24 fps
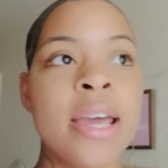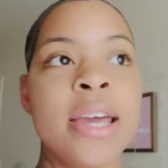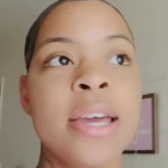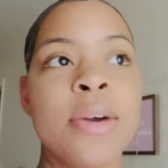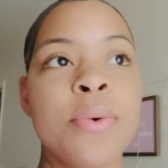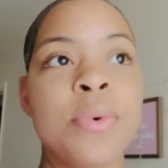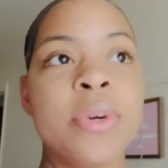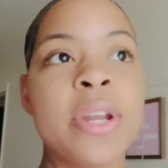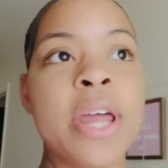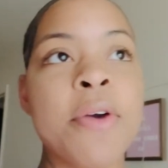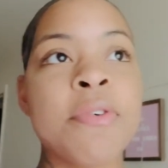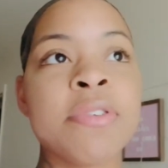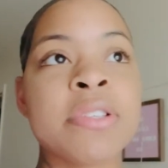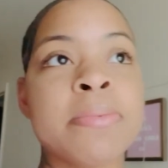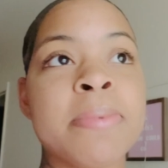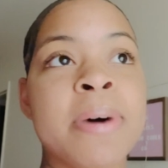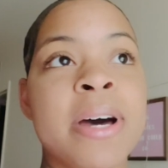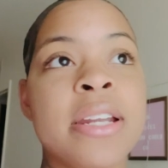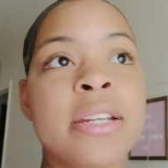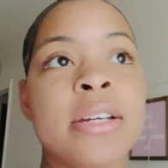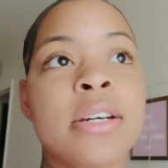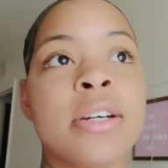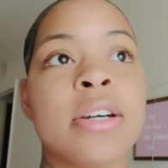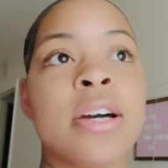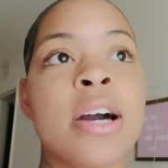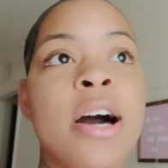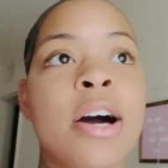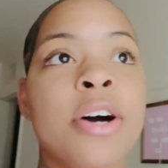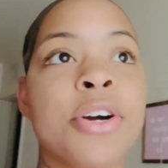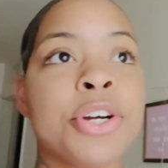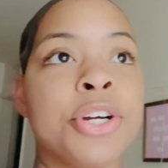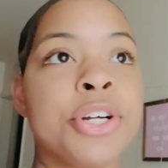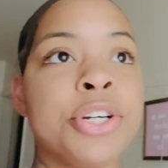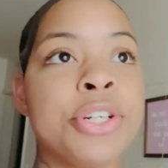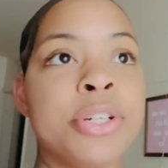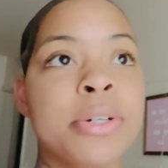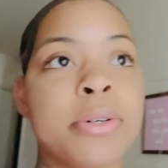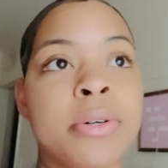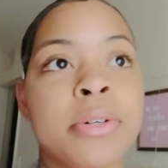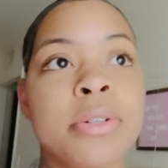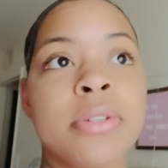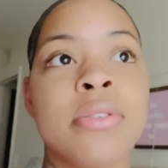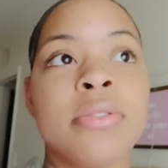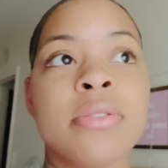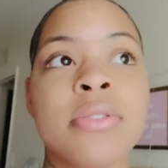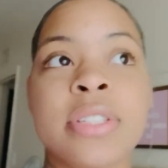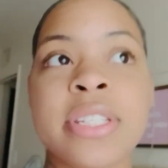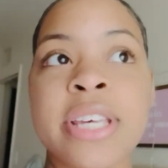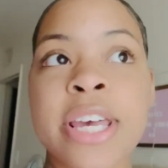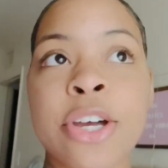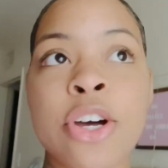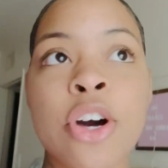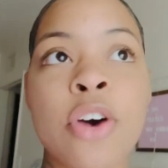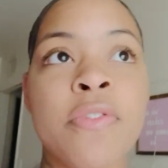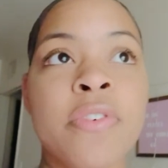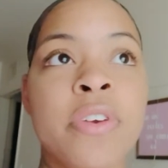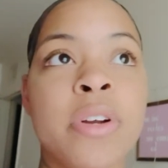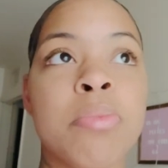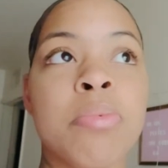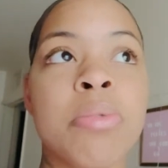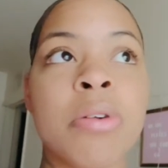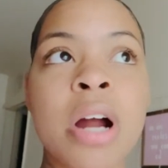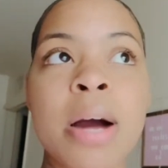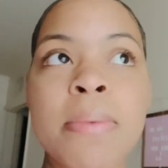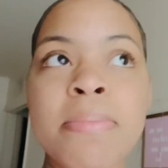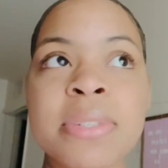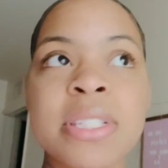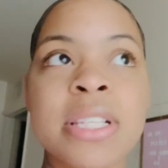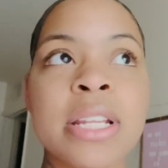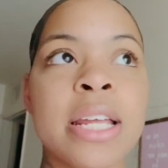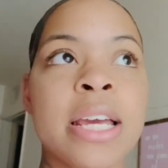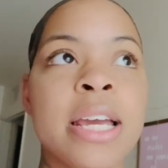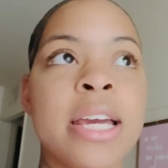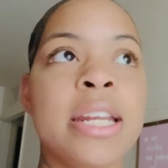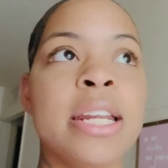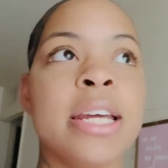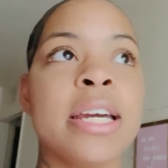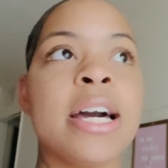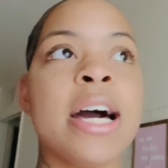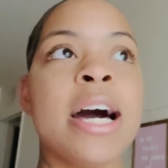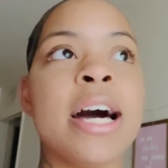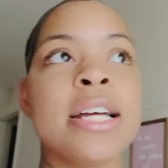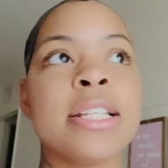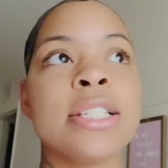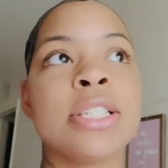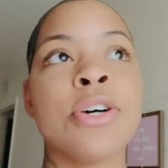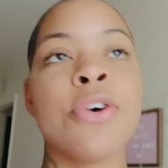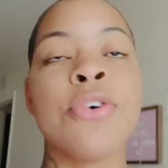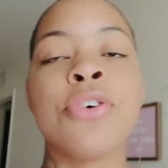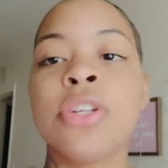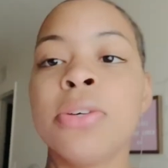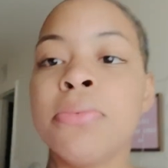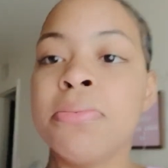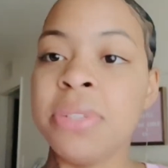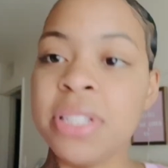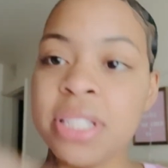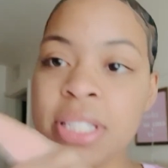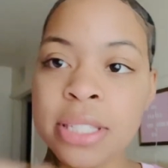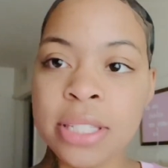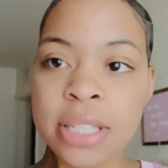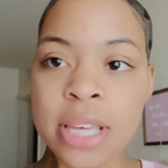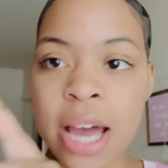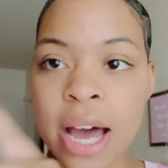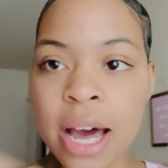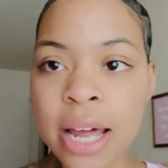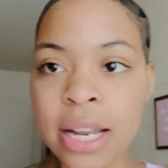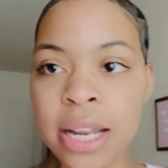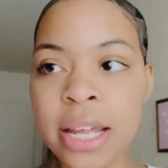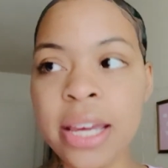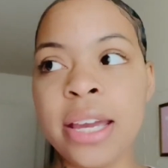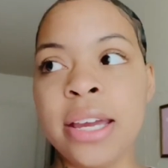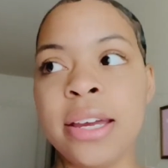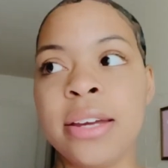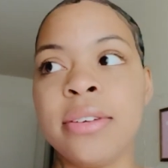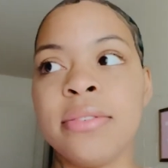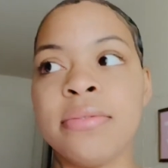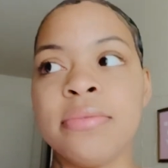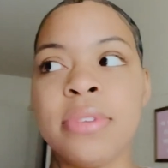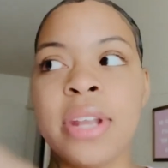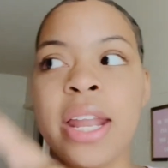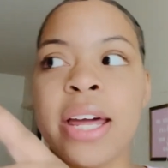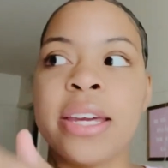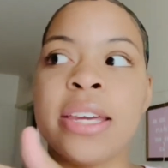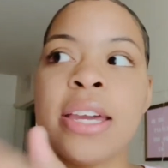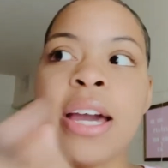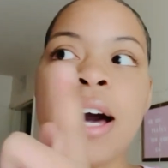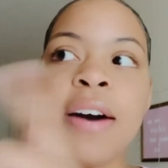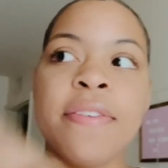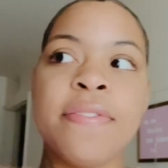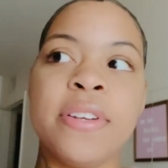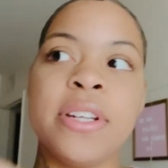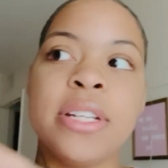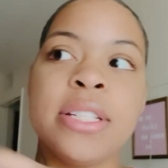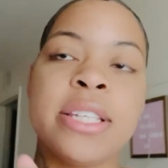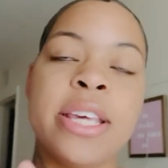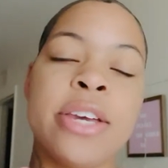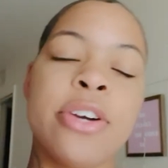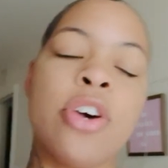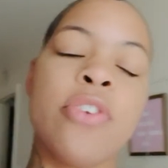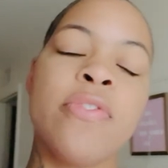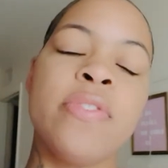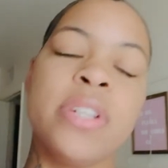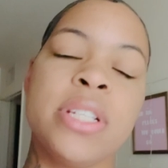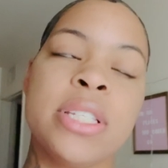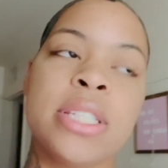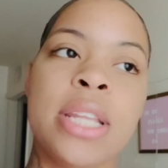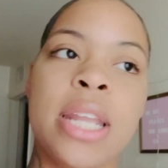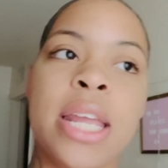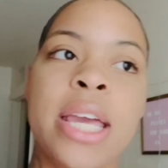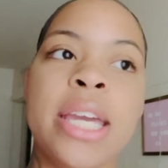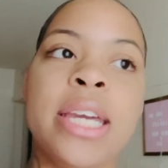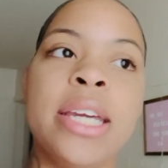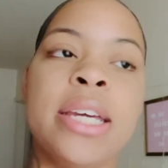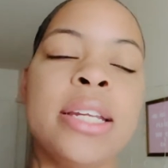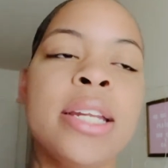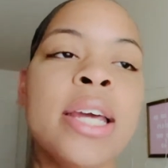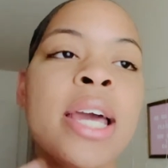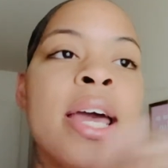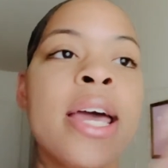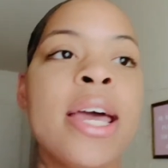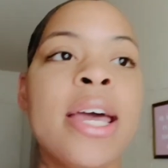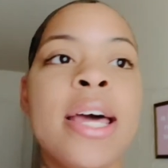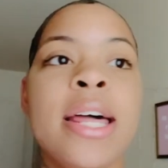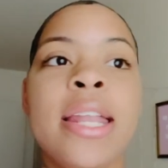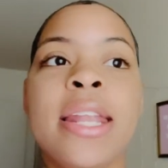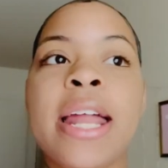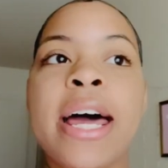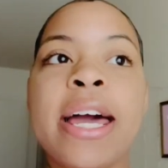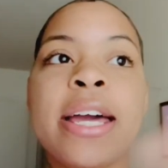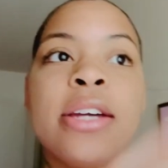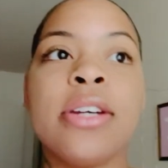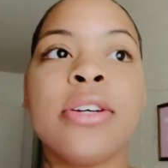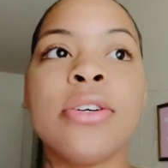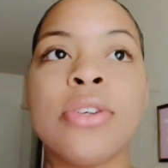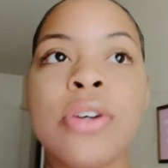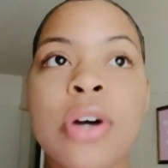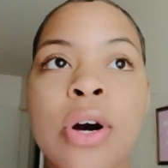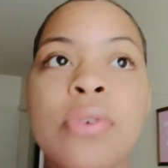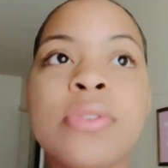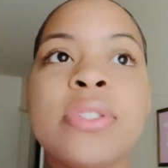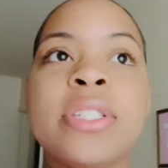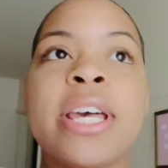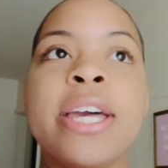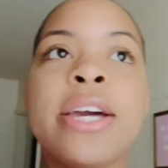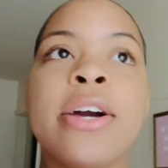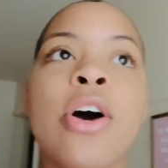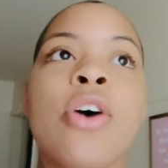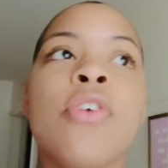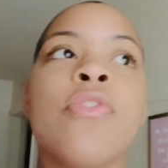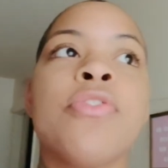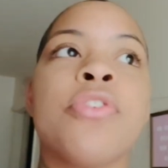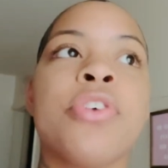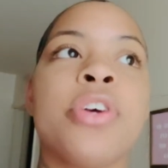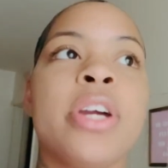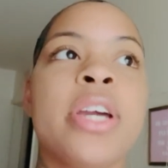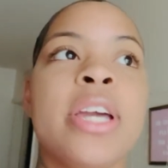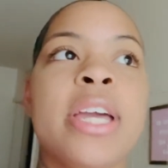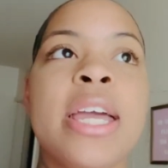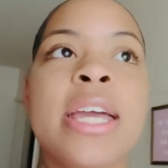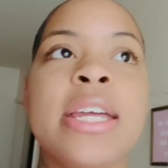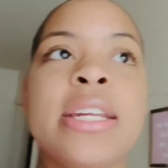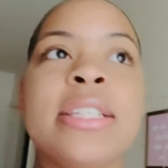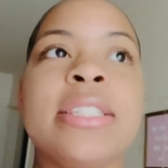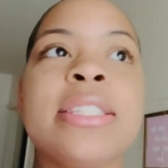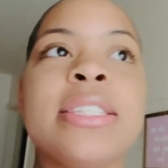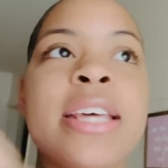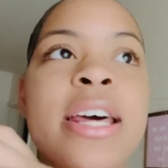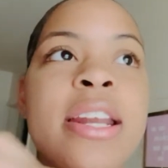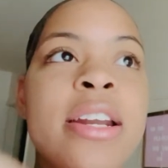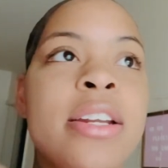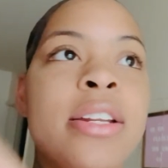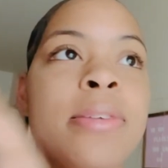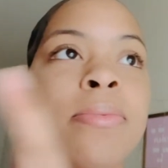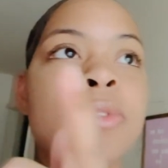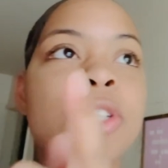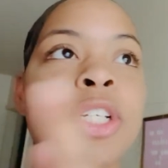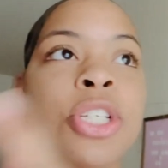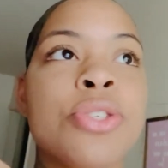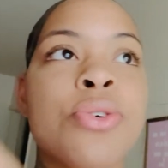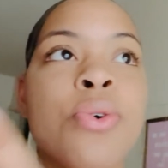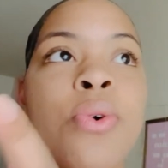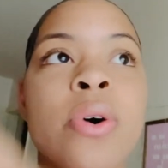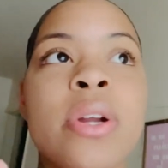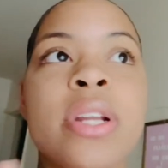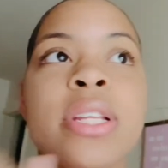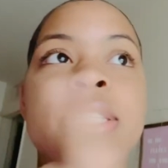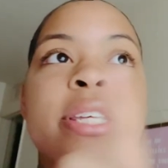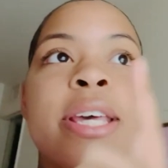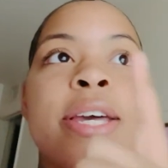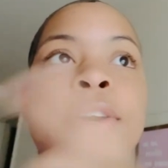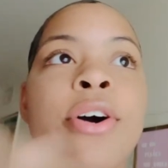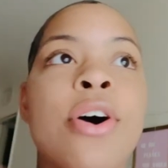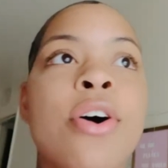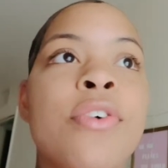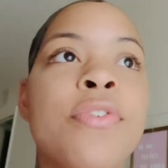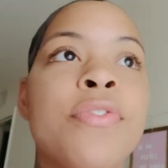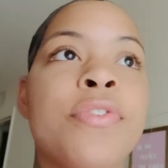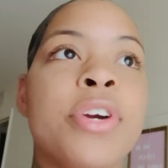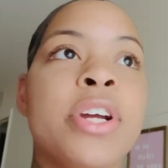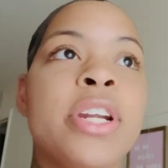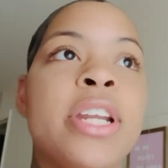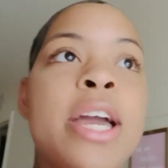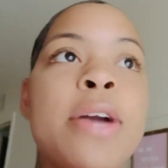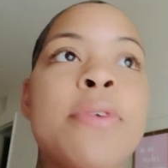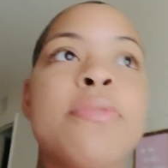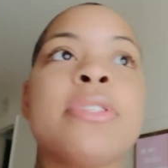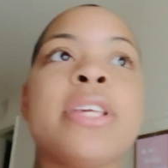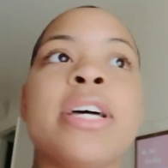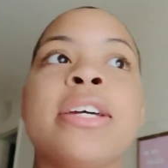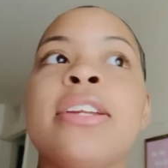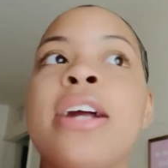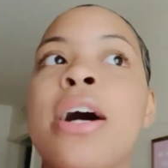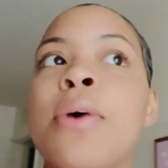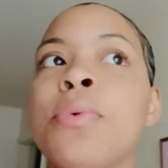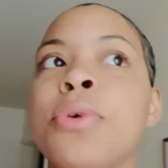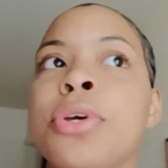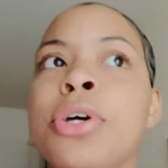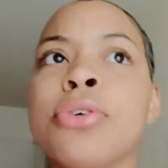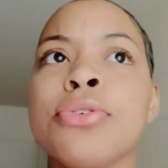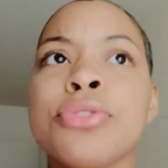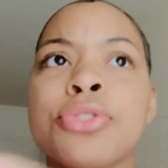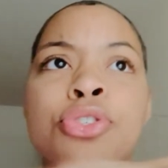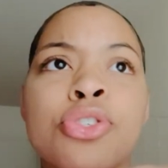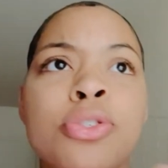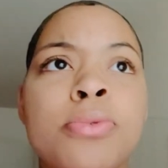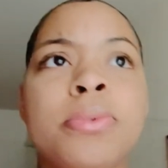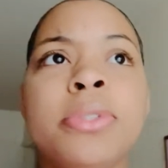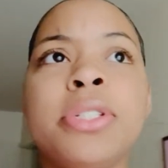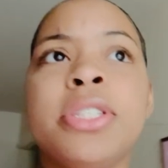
when they was about to conquer, to take over the promised land, and God told them, this y'all land, like y'all finna take over this land. like, go take over it. And instead of them just going to take over it, they was like, nah, we gonna scoop the